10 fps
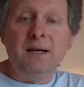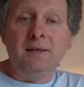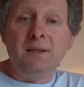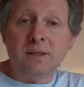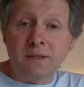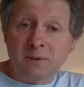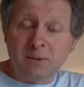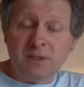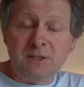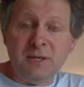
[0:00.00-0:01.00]
these
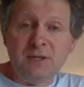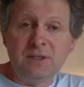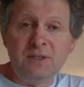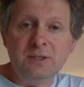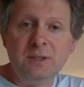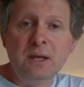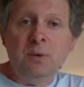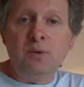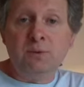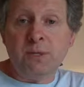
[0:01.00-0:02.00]
presentations,
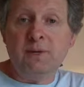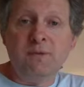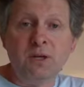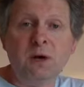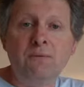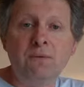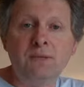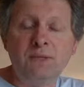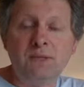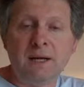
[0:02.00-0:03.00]
which were given at
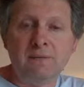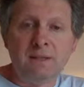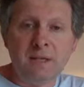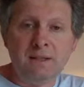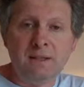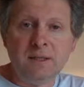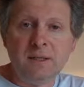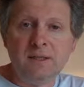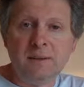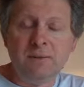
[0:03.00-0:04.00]
conferences that I've attended in the
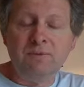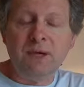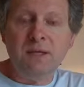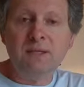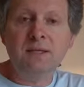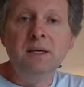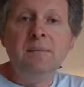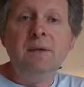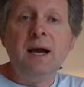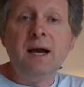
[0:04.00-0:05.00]
last couple of years,
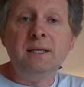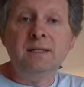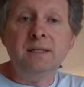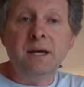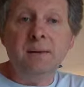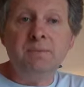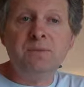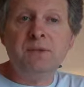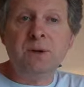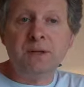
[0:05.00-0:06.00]
and
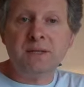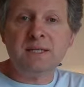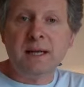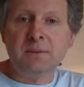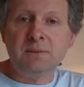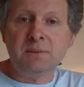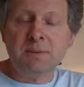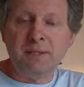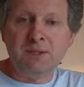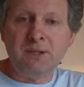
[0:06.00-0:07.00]
to understand them as
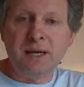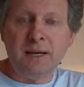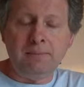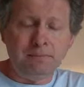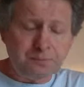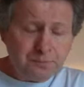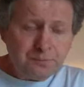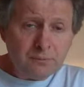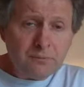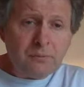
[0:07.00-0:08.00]
best you can.
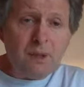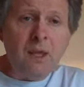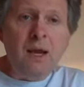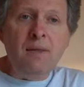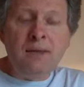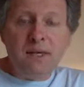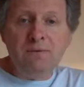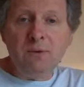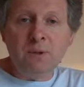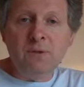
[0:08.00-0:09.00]
They give
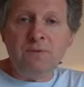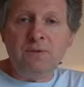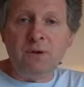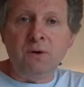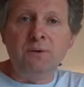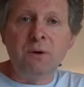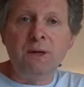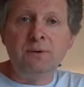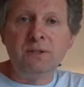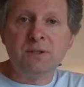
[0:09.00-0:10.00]
you an overview of what I
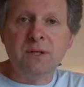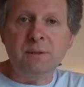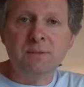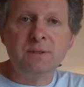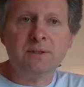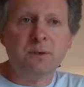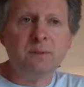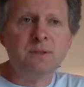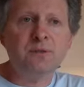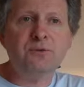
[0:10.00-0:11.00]
would describe as
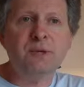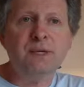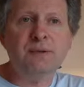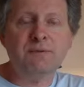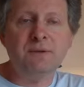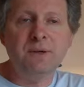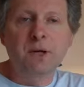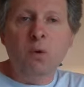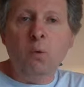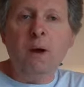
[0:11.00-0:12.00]
almost three different
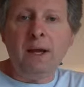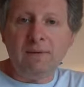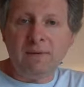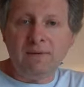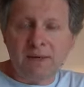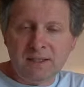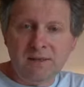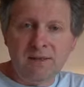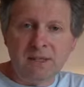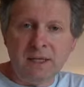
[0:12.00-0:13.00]
waves of
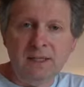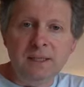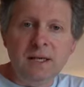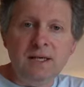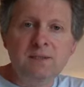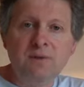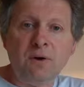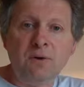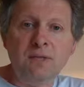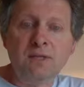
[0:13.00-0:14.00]
activity as
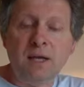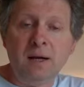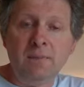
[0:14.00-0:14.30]
far as